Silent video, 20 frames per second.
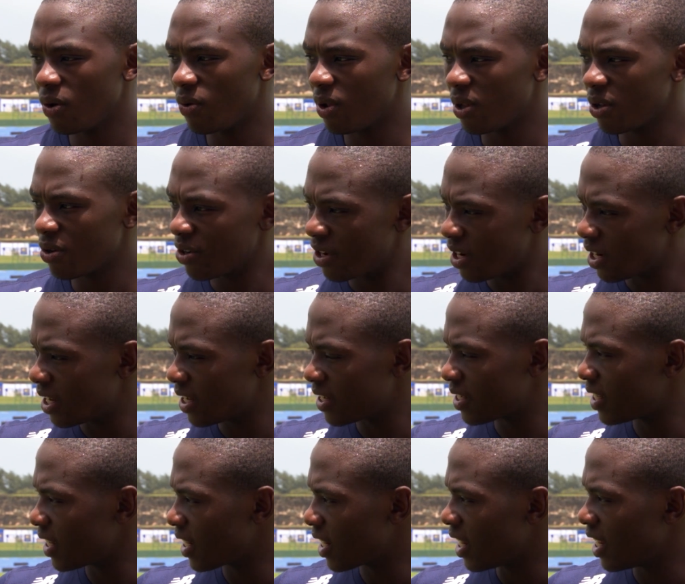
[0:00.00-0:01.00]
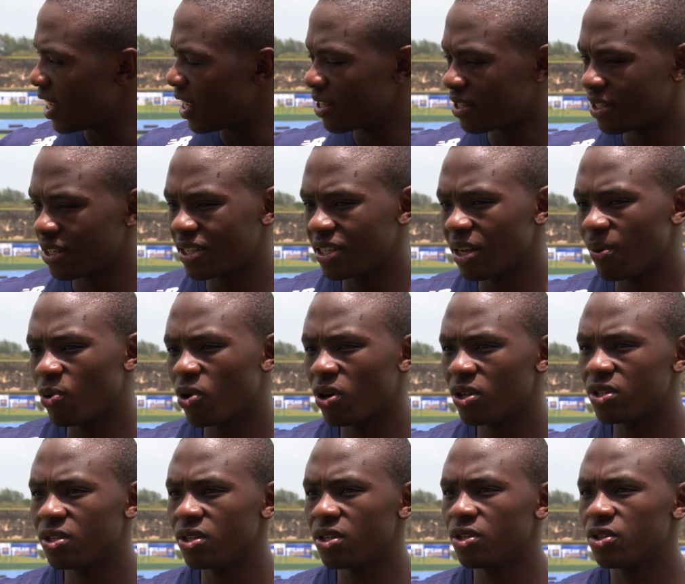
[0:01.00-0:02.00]
Well, realistically, it's a
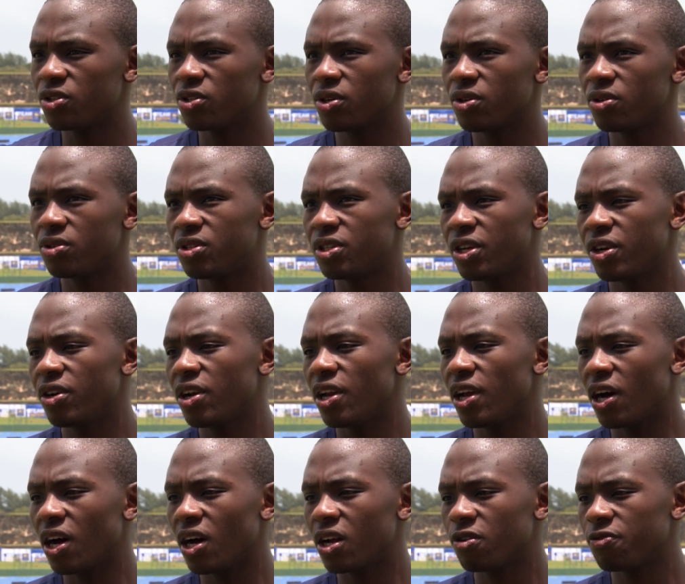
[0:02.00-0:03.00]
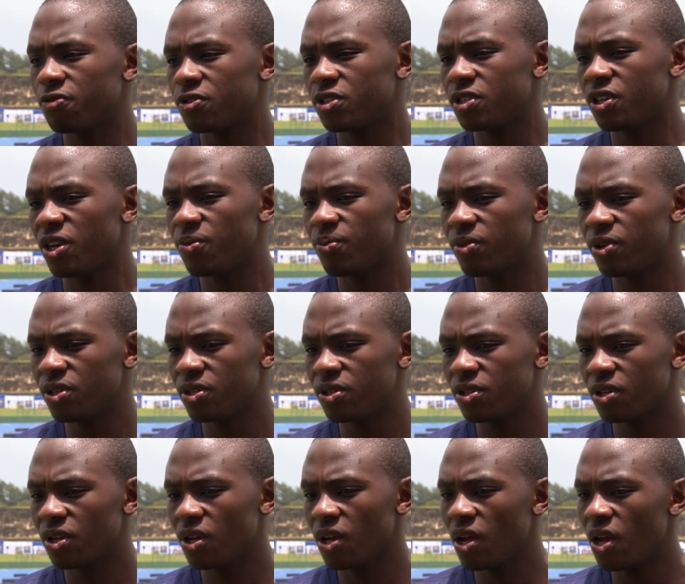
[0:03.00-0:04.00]
subcontinent, so it's generally harder for
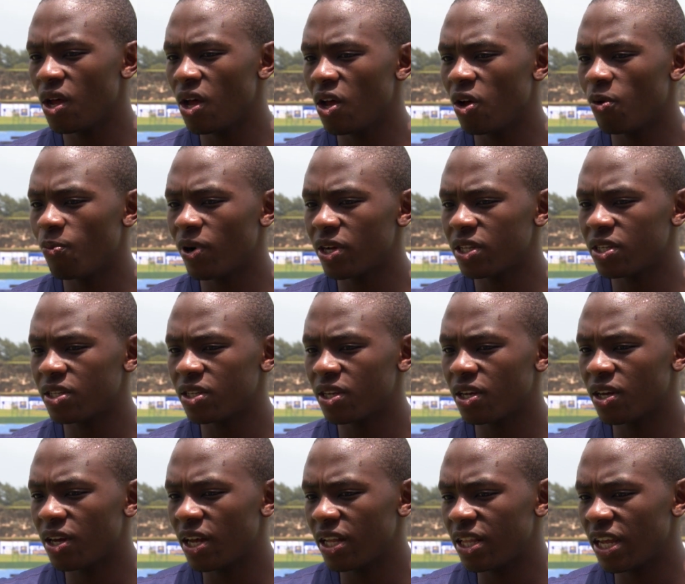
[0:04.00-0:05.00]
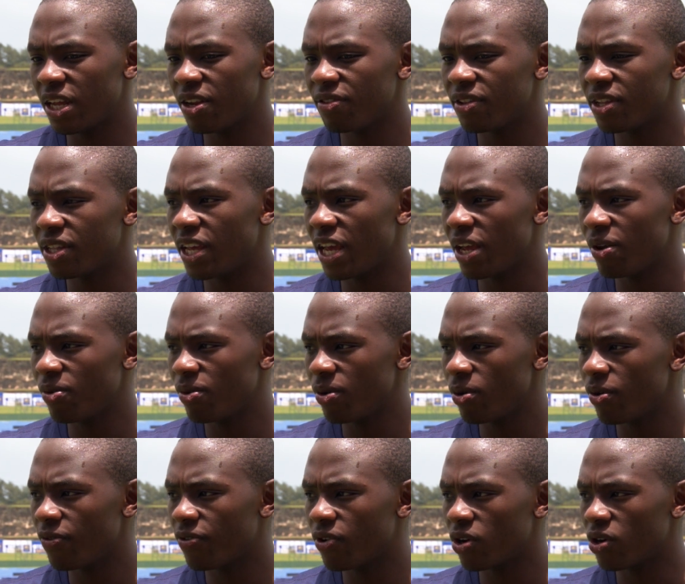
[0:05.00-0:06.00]
seamers. But at the end of the day,
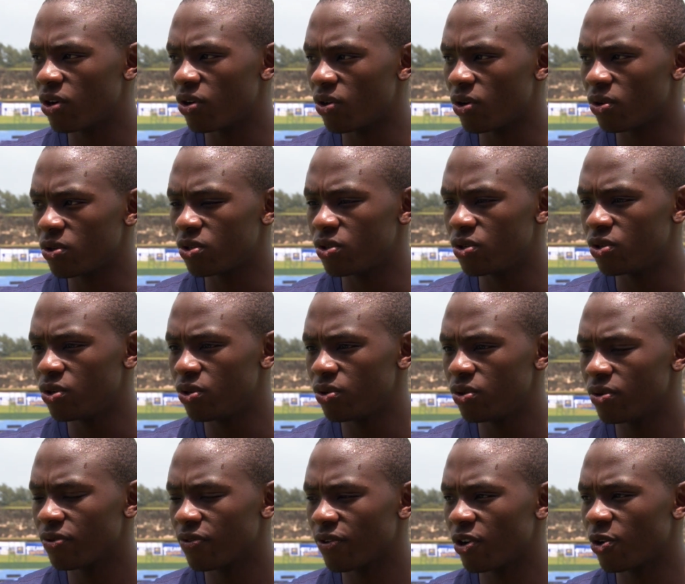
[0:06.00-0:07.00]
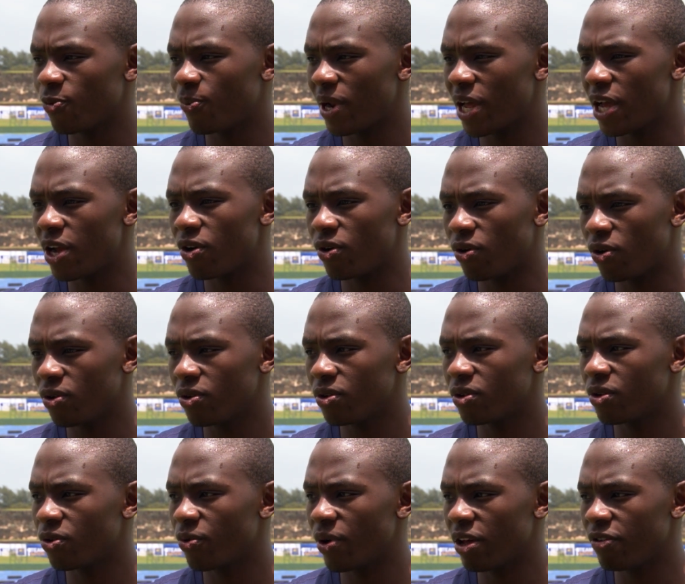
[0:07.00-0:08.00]
we've got a role to do. We've got to play a role
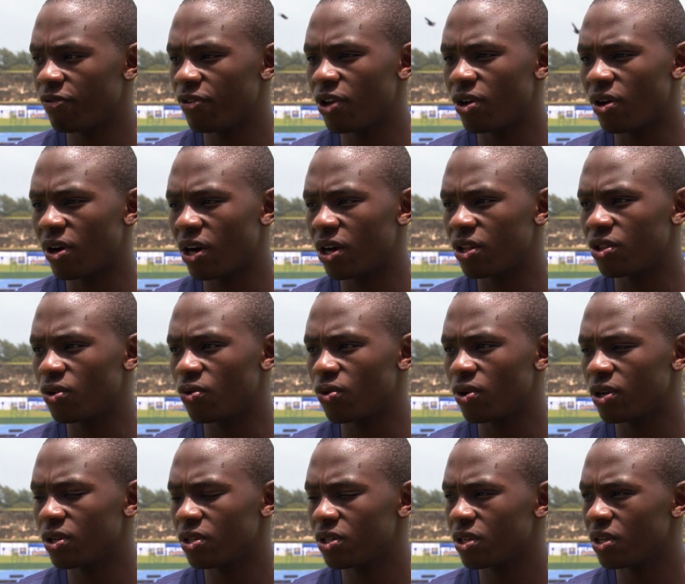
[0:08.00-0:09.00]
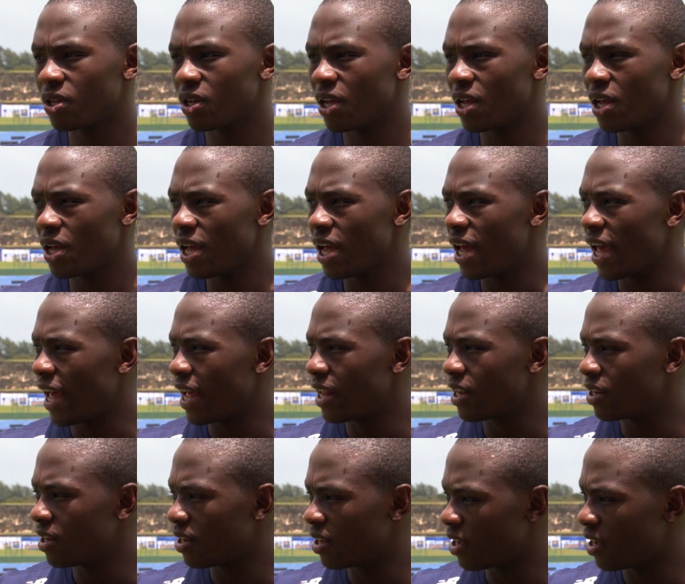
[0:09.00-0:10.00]
wherever you are in the world.
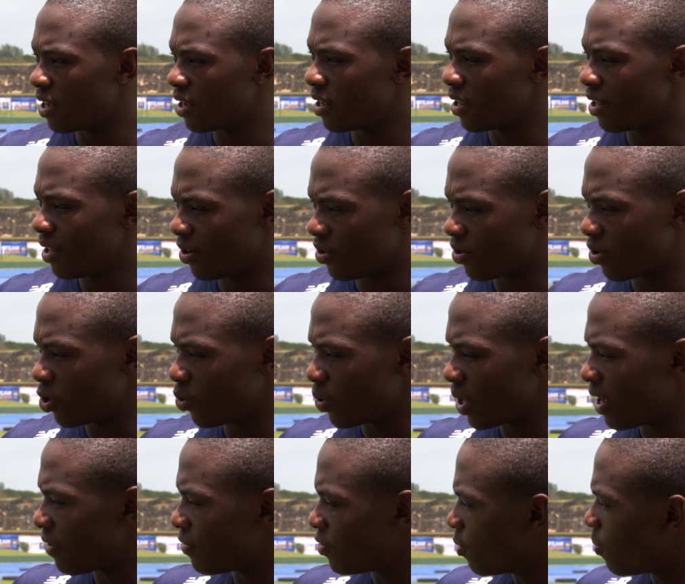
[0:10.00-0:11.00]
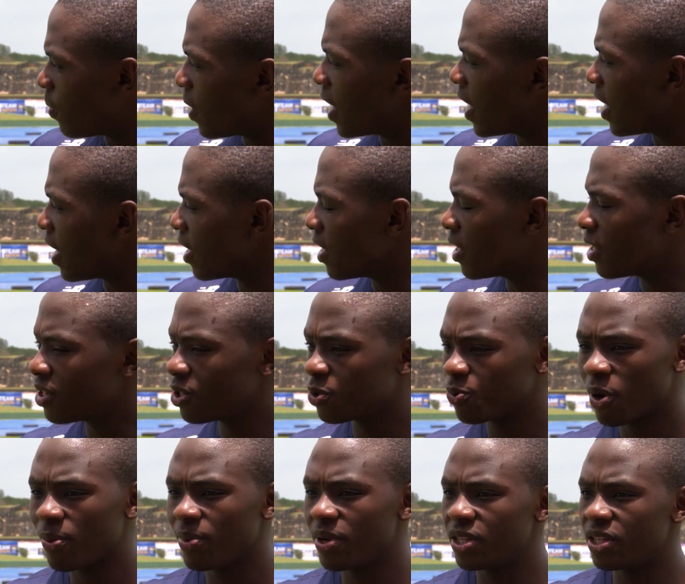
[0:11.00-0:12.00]
And the role we have to play here is
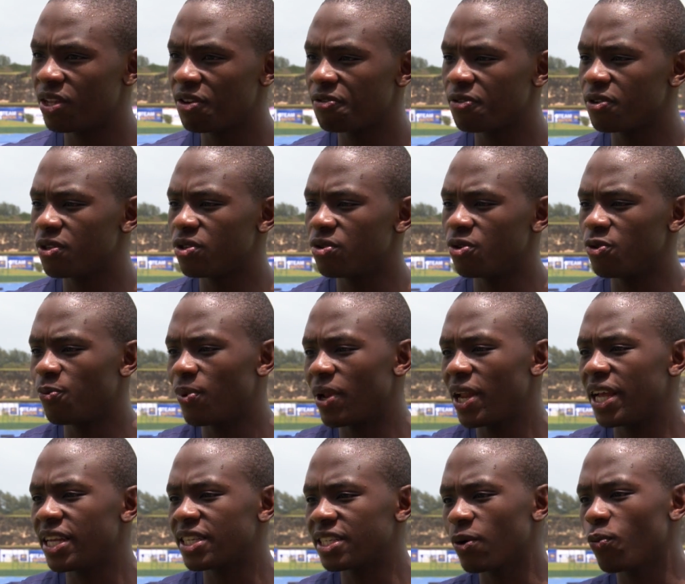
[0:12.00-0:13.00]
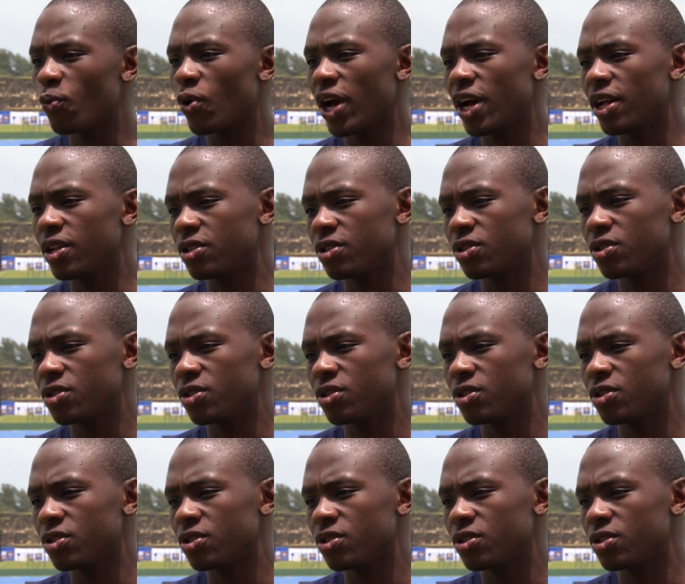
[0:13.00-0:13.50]
probably different to playing somewhere else.